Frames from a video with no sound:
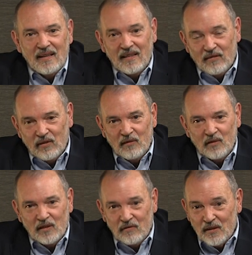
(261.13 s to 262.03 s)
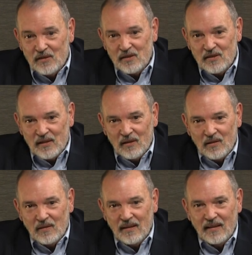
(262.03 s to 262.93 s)
at the Frankfort Convention
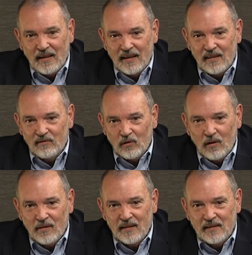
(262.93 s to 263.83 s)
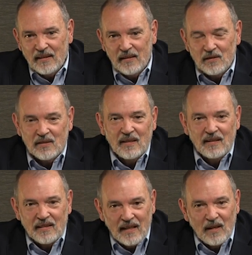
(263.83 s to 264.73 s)
Center. And for all details,
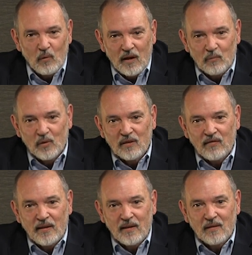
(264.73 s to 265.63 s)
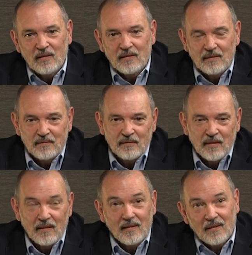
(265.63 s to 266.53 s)

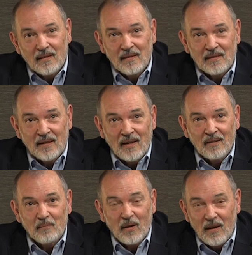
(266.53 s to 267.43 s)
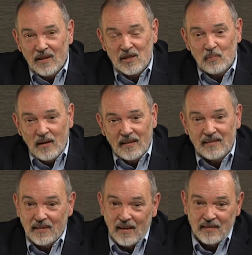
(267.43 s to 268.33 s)

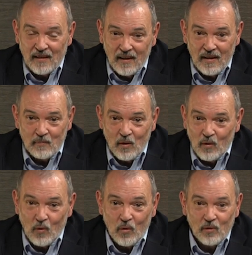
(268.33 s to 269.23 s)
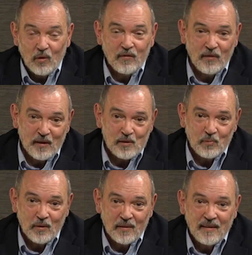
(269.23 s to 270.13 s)
kybookfair.blogspot.com or on
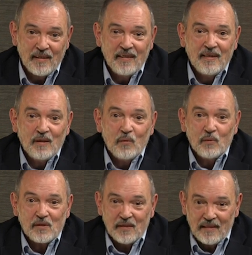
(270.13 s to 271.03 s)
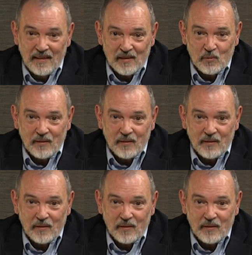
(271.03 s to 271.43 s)
Facebook. We'll see you next